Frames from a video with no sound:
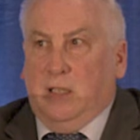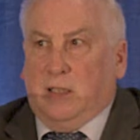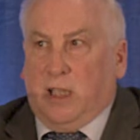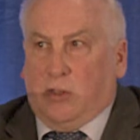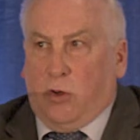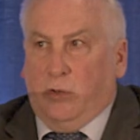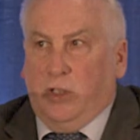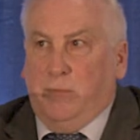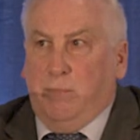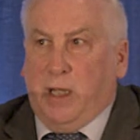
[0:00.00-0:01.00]
that
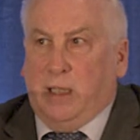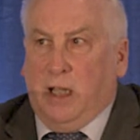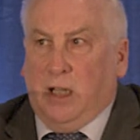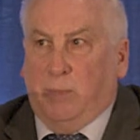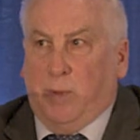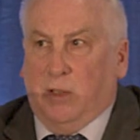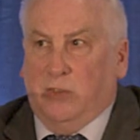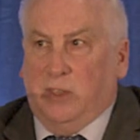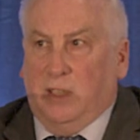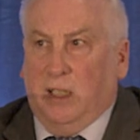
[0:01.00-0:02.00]
current mental health
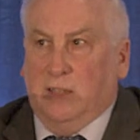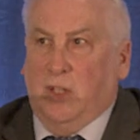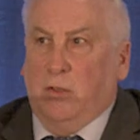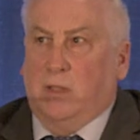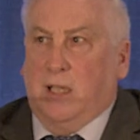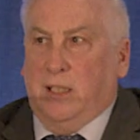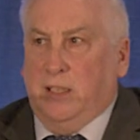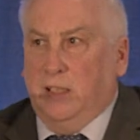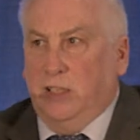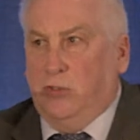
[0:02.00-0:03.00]
policy, as
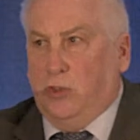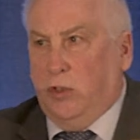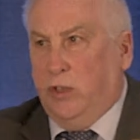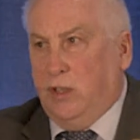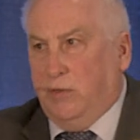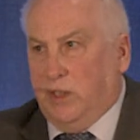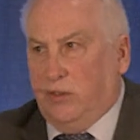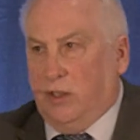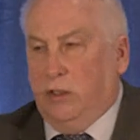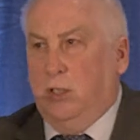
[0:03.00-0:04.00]
outlined in sharing the
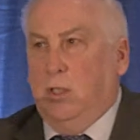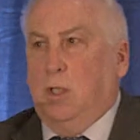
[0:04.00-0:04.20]
vision,